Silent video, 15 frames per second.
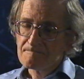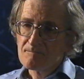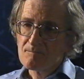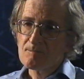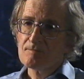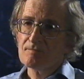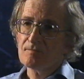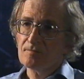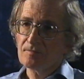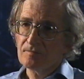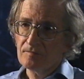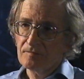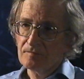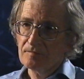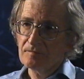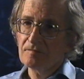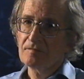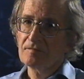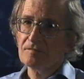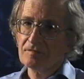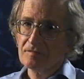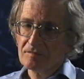they are misunderstood,
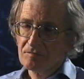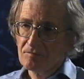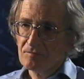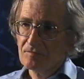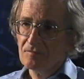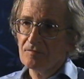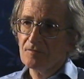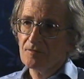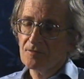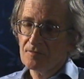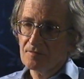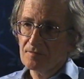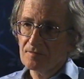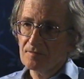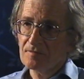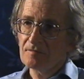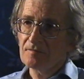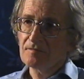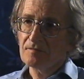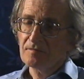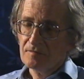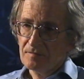and that the press has got
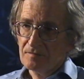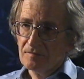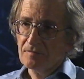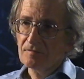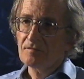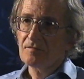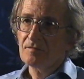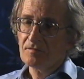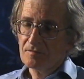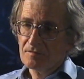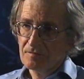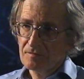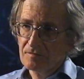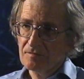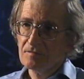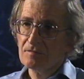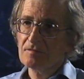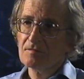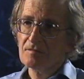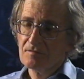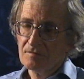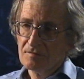above itself, is uppity,
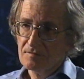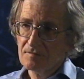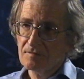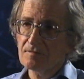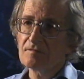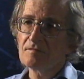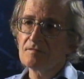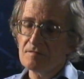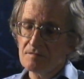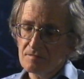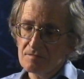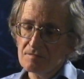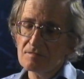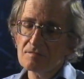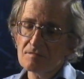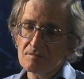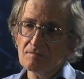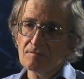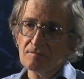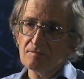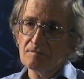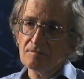and is destructive. That's the
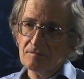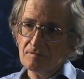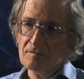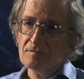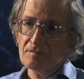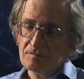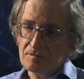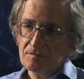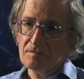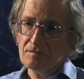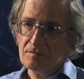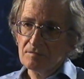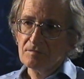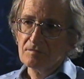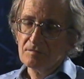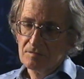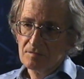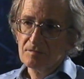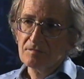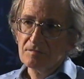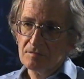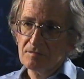message that they are giving to us. Now, are
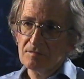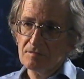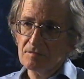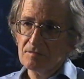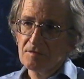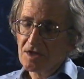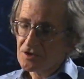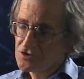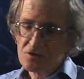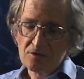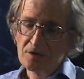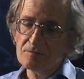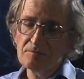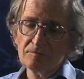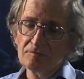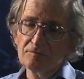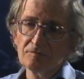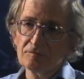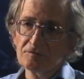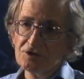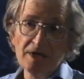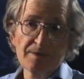you saying that that whole
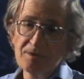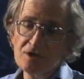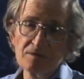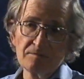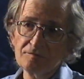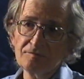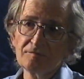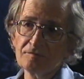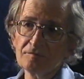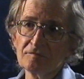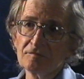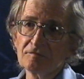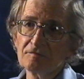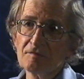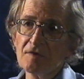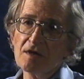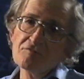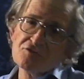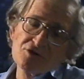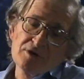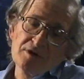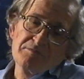process doesn't matter,
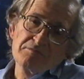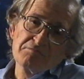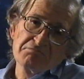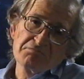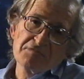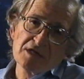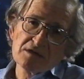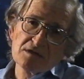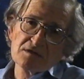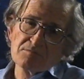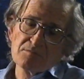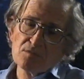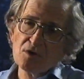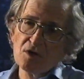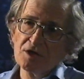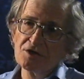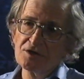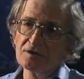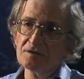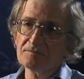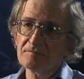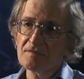as it were, because it's all part
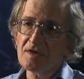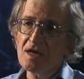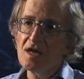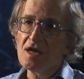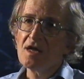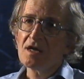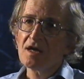of the same...